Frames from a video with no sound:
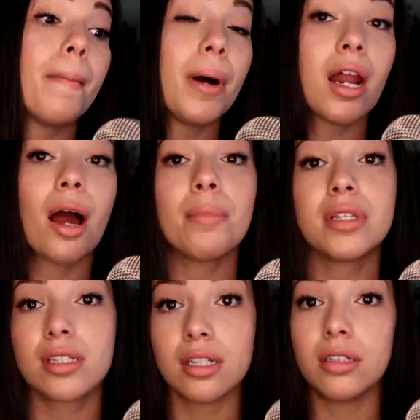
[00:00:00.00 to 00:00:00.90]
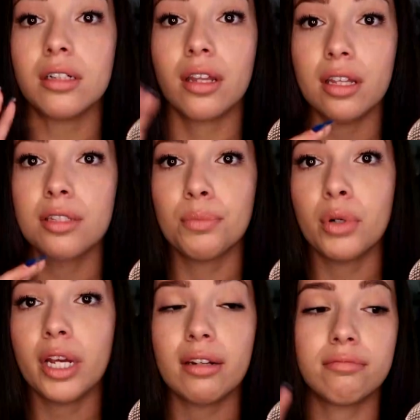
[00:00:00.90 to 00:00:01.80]
But up until this
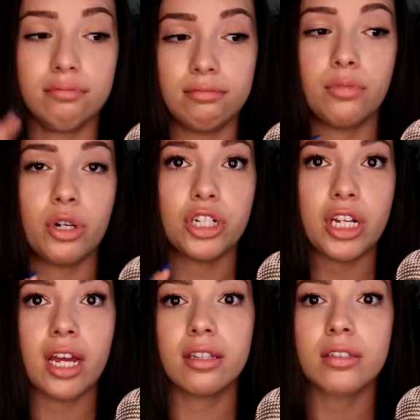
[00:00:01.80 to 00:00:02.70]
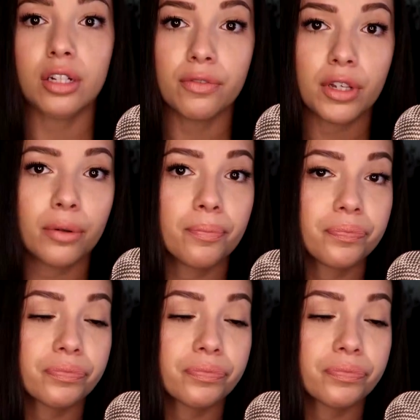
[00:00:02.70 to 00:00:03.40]
point where she had this interview,